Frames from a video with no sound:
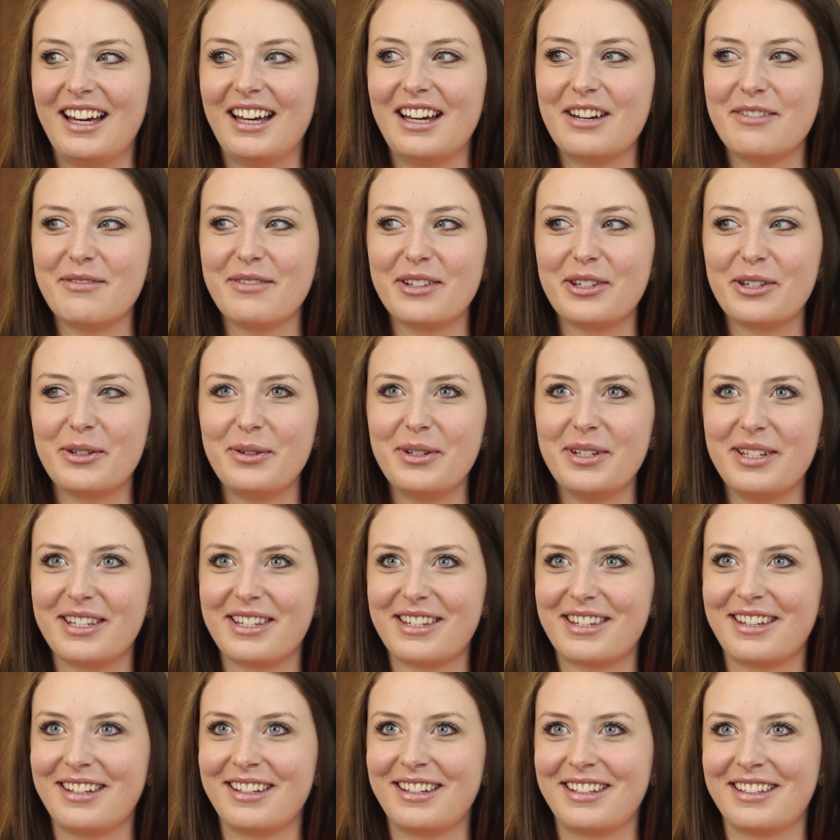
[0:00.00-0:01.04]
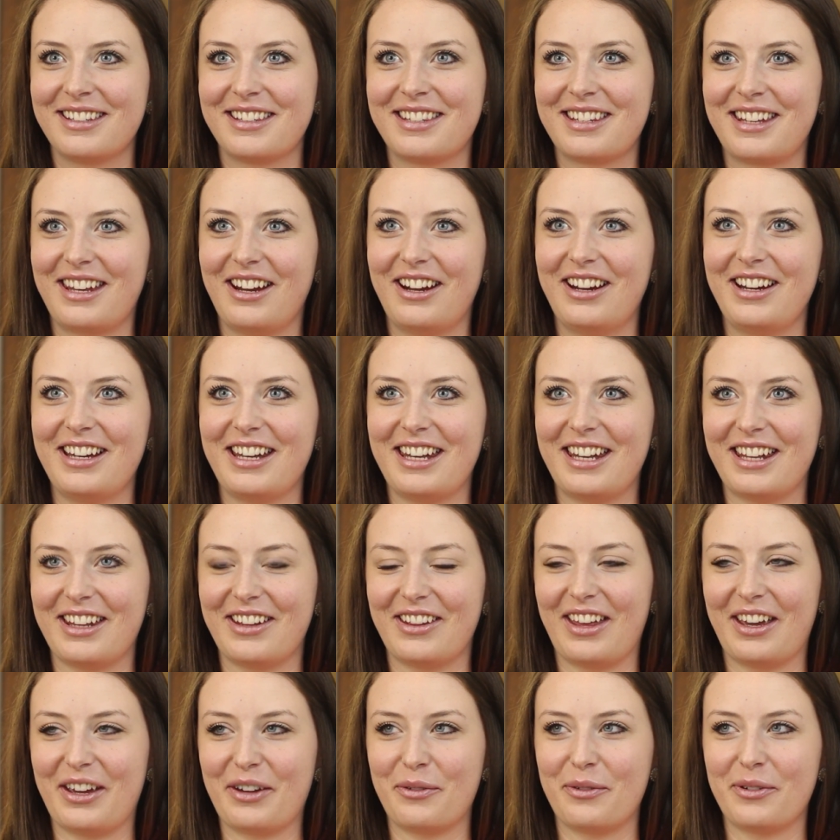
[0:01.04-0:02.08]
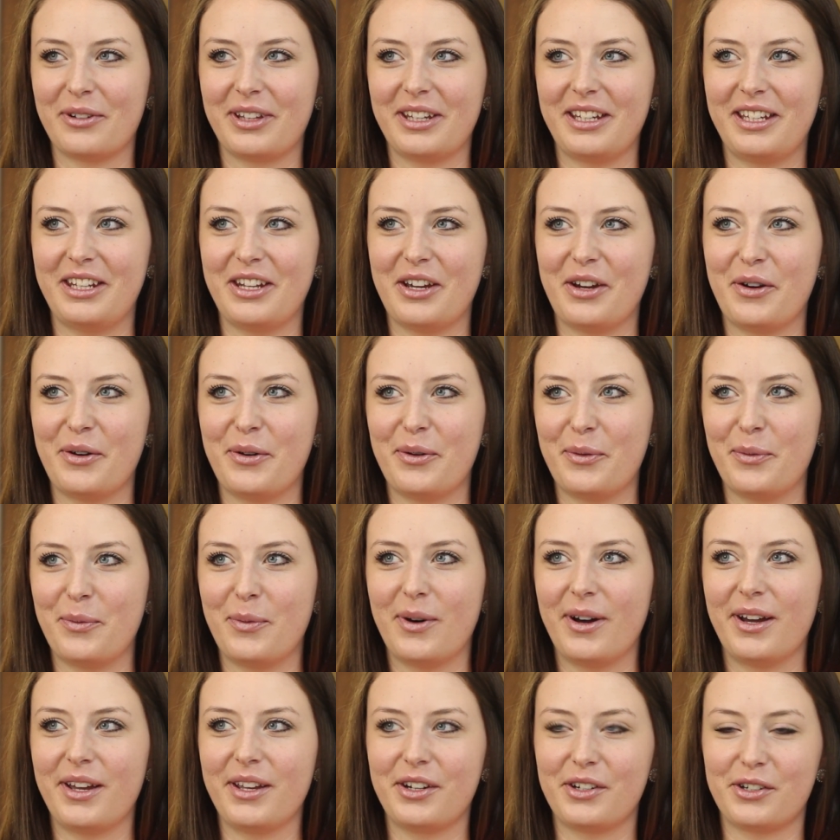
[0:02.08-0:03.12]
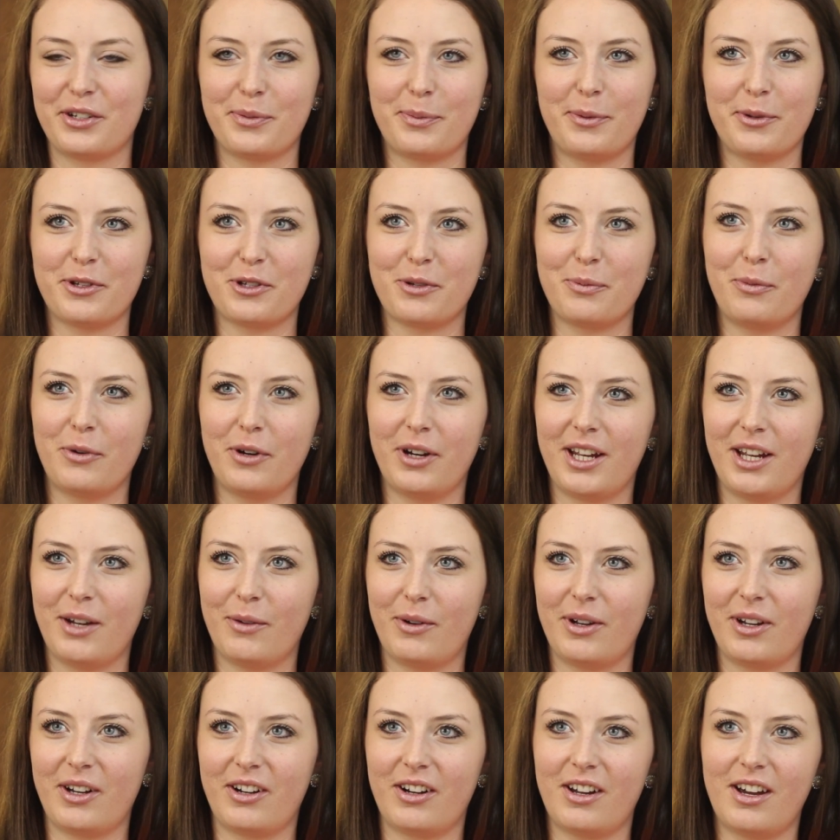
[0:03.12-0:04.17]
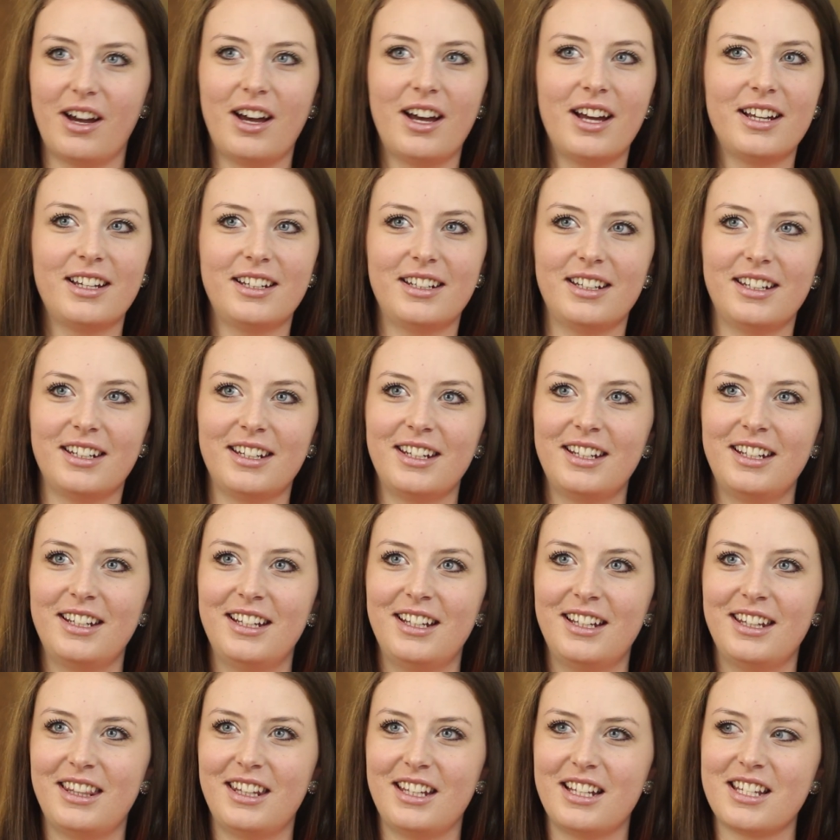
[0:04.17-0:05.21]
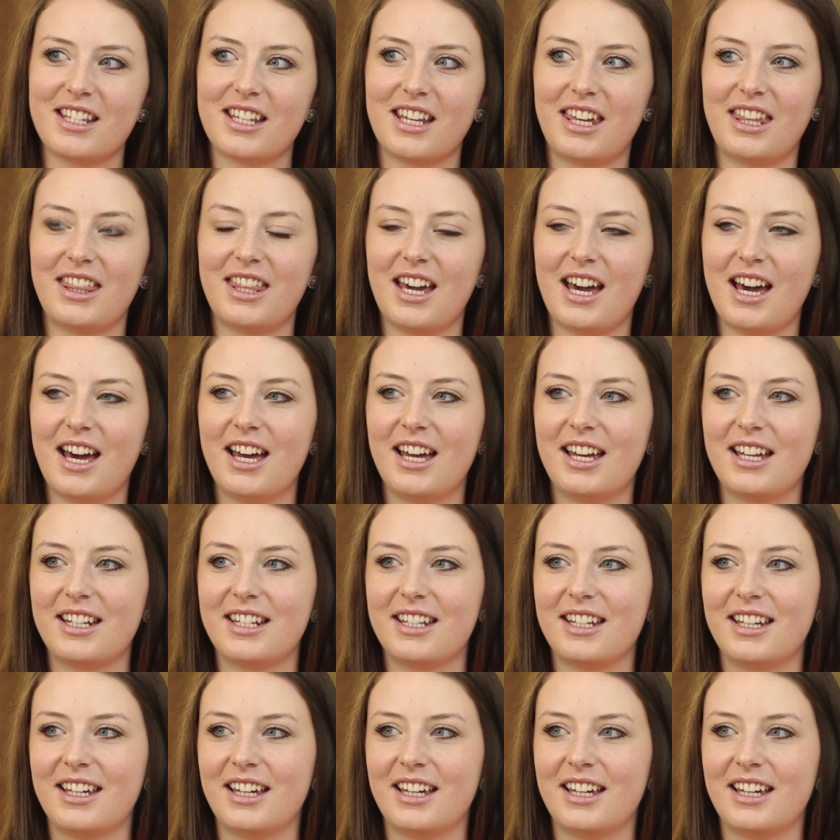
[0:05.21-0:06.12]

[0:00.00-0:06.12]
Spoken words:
It's always scary to like really know what you're supposed to bring and what you're not and things like that.